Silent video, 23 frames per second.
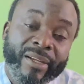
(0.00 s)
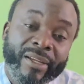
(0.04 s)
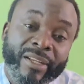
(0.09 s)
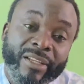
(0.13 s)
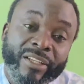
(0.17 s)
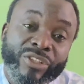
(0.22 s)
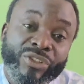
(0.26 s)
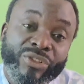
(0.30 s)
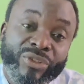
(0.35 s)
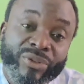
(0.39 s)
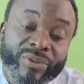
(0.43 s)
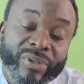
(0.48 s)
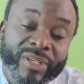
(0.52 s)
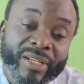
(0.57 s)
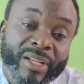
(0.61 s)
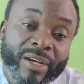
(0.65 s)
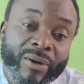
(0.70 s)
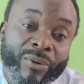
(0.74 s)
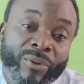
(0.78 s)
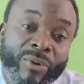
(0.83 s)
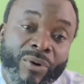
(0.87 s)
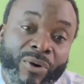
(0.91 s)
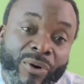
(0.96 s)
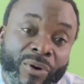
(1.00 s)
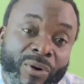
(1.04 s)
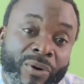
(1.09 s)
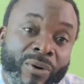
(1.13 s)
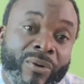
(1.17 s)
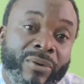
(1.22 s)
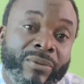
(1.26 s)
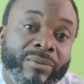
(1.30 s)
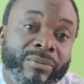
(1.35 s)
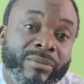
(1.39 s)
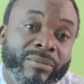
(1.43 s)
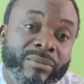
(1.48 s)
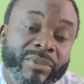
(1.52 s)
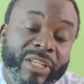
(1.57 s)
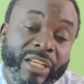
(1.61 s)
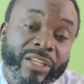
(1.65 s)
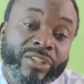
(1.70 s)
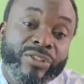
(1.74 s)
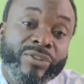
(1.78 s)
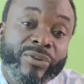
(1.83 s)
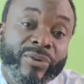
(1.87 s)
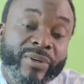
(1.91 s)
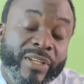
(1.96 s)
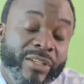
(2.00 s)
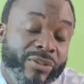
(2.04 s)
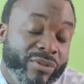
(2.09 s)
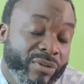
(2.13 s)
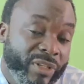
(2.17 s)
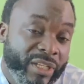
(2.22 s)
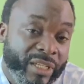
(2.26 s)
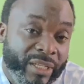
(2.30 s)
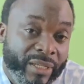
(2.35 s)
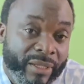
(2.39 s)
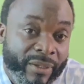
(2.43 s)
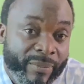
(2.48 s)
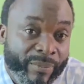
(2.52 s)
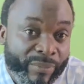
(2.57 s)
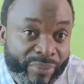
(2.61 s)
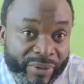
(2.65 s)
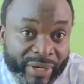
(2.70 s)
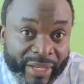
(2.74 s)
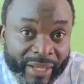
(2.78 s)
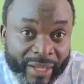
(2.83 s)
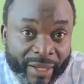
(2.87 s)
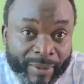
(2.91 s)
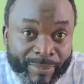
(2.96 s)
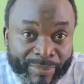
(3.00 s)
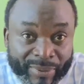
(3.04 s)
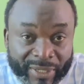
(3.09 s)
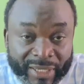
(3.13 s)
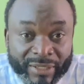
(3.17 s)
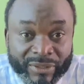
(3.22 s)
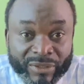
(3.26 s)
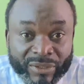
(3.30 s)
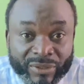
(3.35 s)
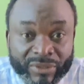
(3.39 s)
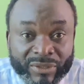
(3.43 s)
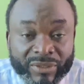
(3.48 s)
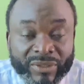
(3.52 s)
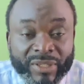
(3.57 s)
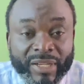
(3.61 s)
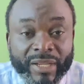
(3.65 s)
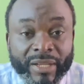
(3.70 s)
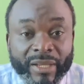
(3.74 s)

injury that we call injury to the brachial plexus.